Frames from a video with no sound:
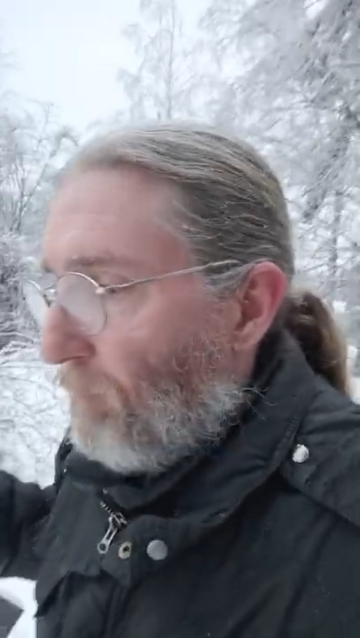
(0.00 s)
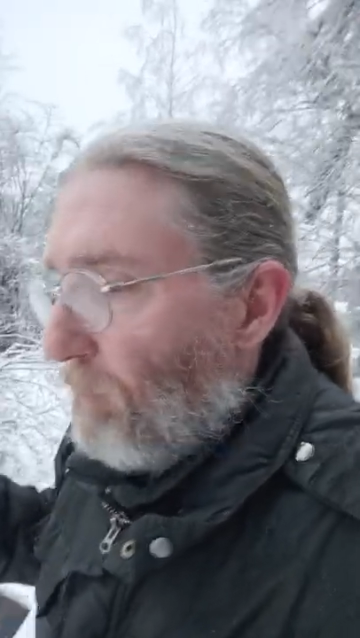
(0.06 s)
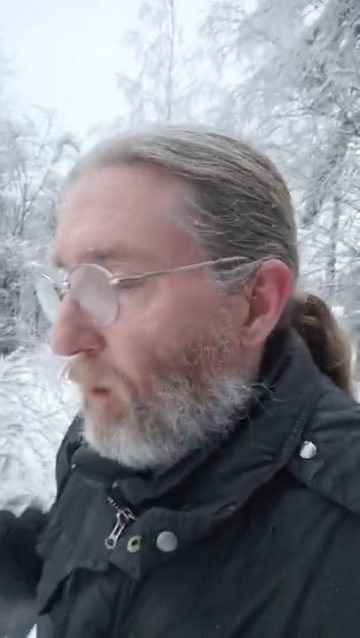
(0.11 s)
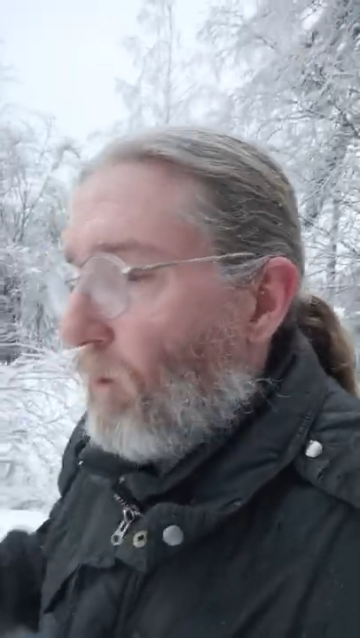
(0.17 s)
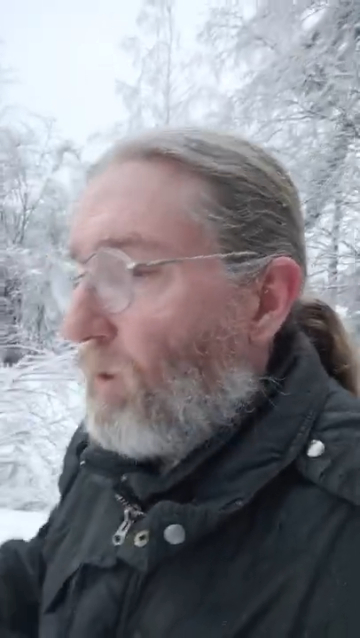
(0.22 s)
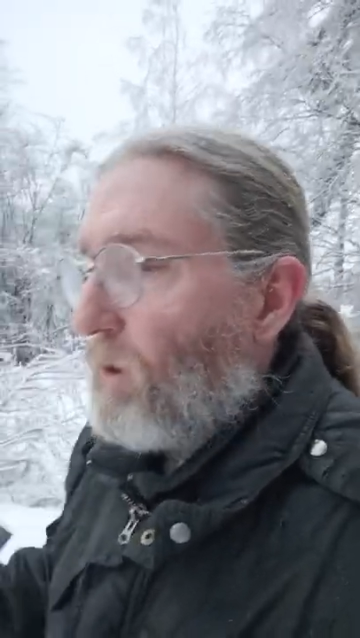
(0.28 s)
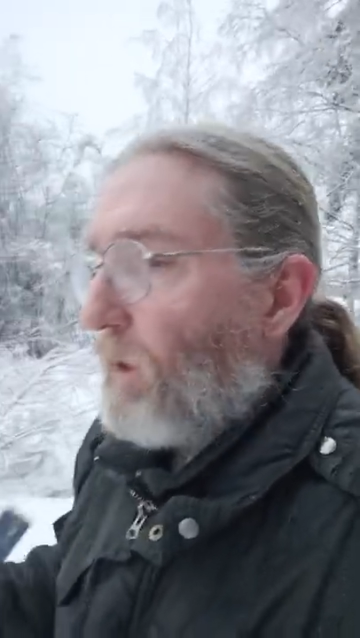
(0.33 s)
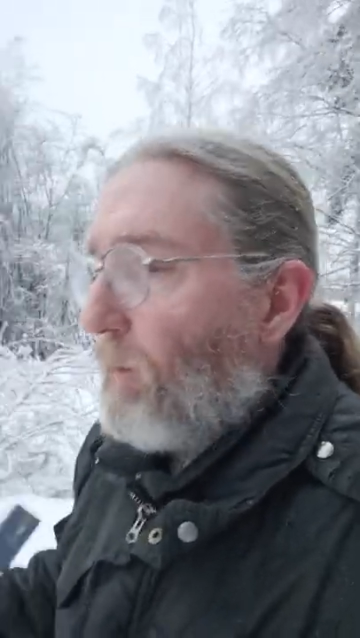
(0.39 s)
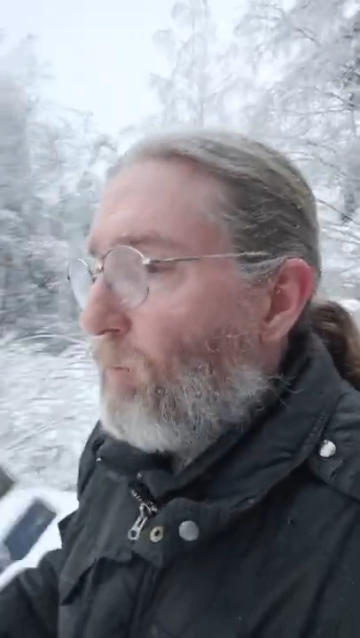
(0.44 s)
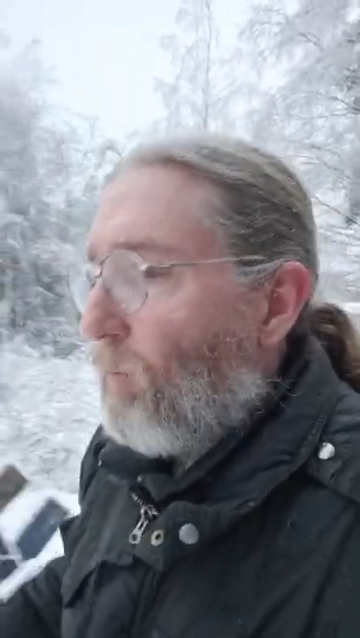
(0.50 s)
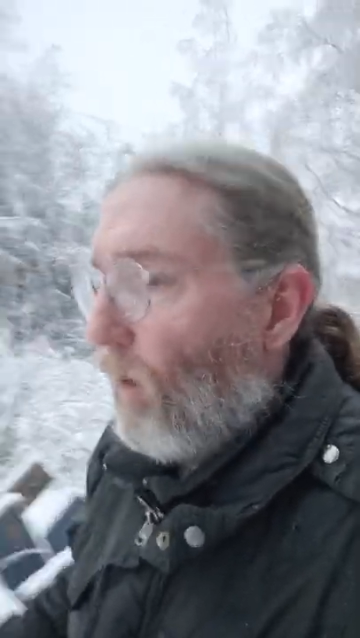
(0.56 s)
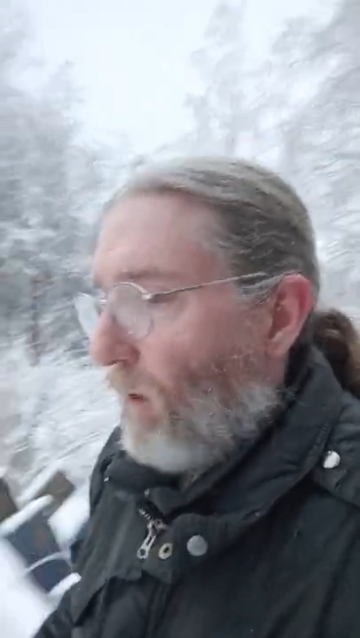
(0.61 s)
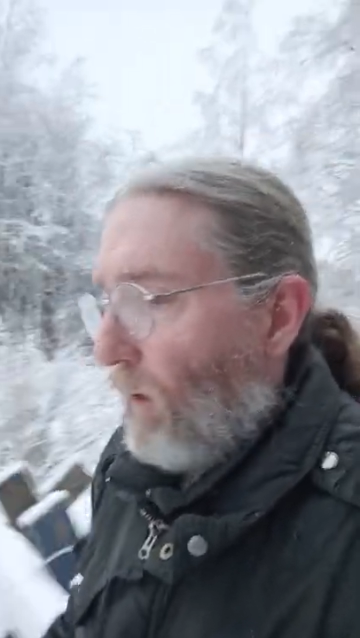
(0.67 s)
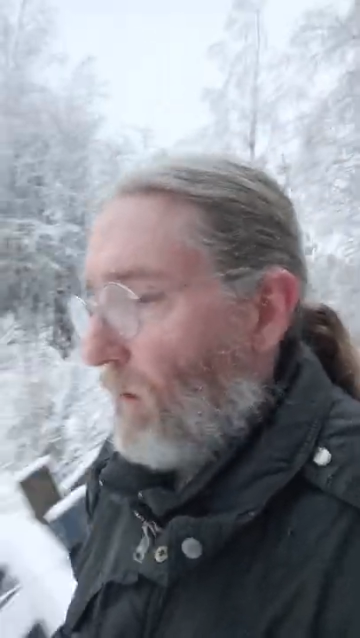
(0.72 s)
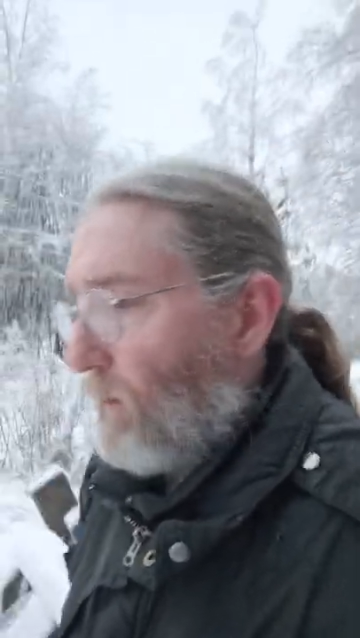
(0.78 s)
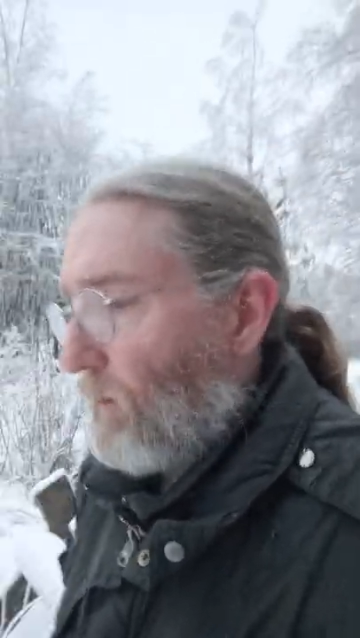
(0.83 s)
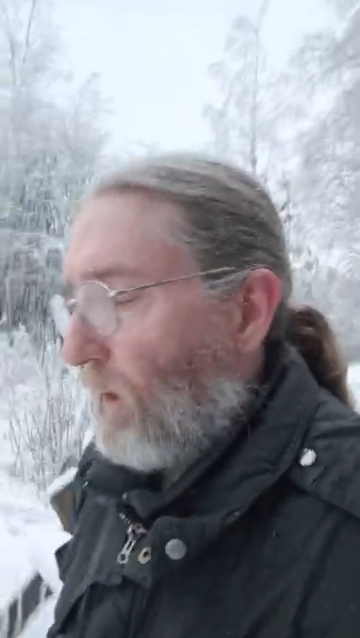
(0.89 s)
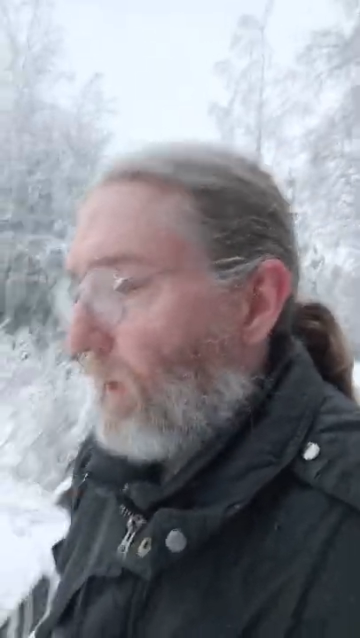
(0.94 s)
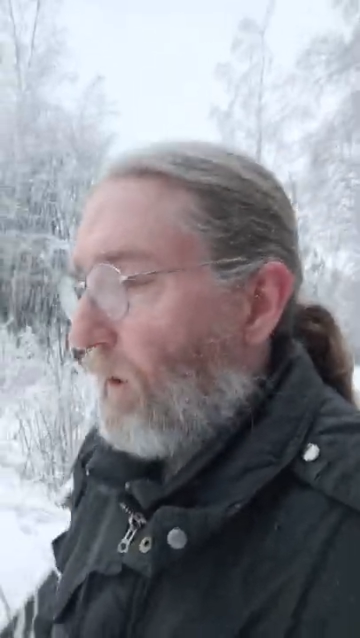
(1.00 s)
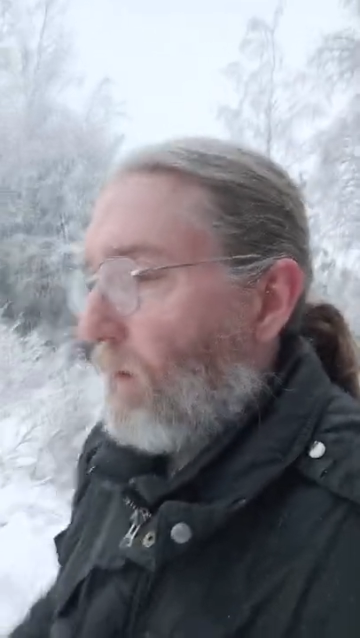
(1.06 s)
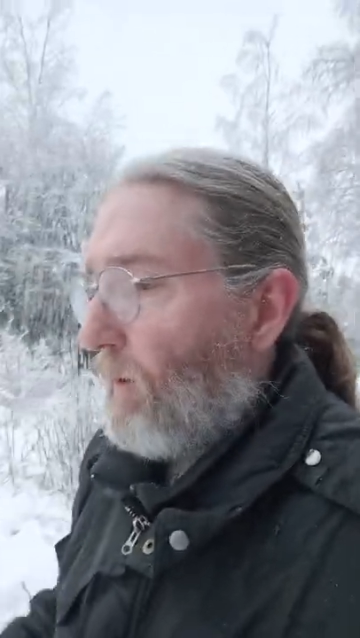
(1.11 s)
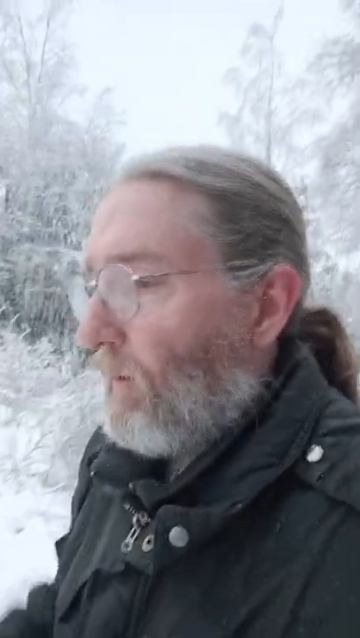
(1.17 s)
blockchain wallet